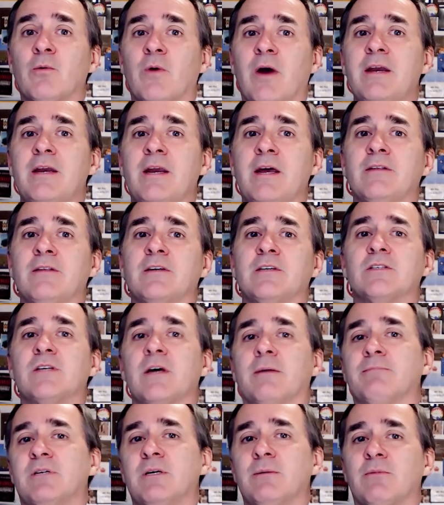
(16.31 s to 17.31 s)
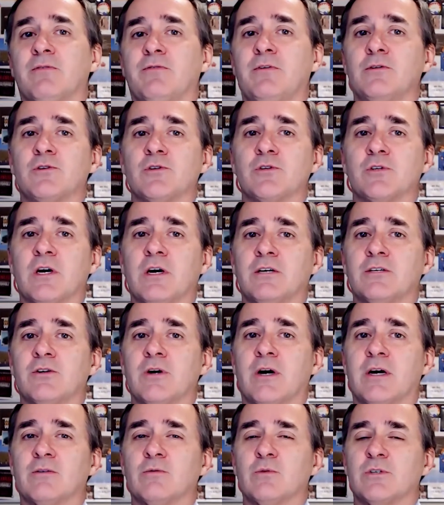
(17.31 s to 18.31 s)
Right now, the September futures
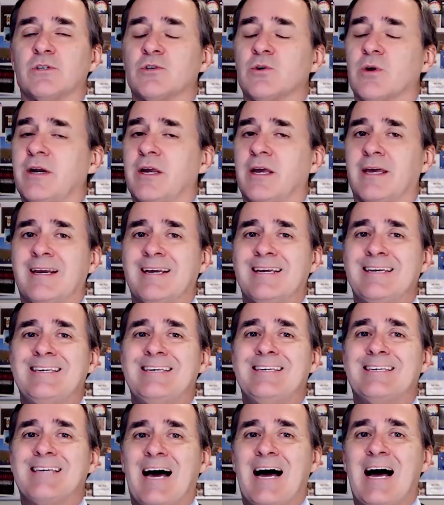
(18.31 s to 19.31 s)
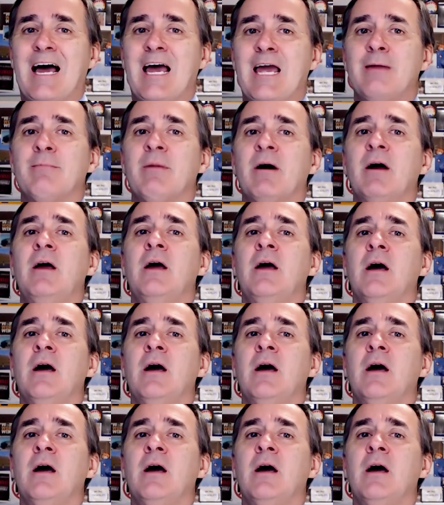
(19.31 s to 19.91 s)
contract was trading at a dime